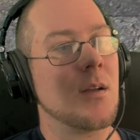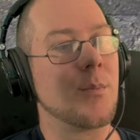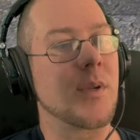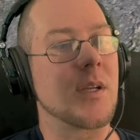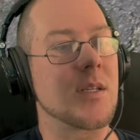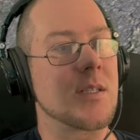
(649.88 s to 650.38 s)

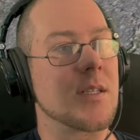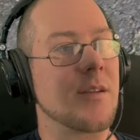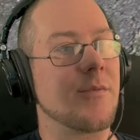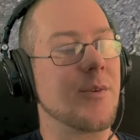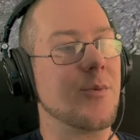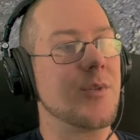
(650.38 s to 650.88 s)
because
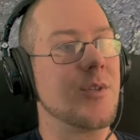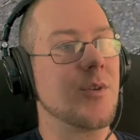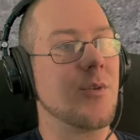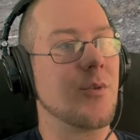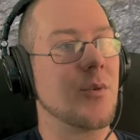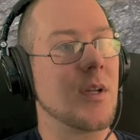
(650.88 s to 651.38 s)
if you
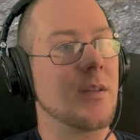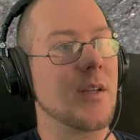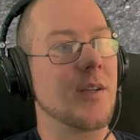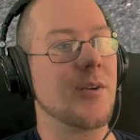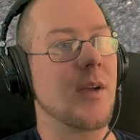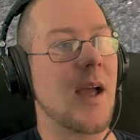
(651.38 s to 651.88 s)
do and
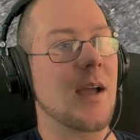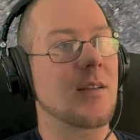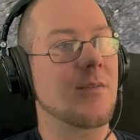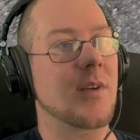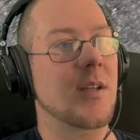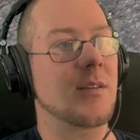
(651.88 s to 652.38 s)
then you
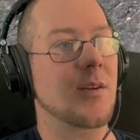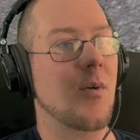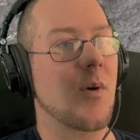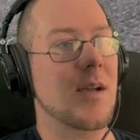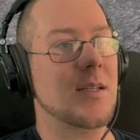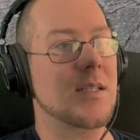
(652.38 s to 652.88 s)
activate the
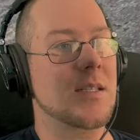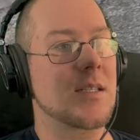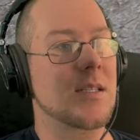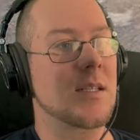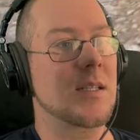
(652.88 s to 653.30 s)
quest,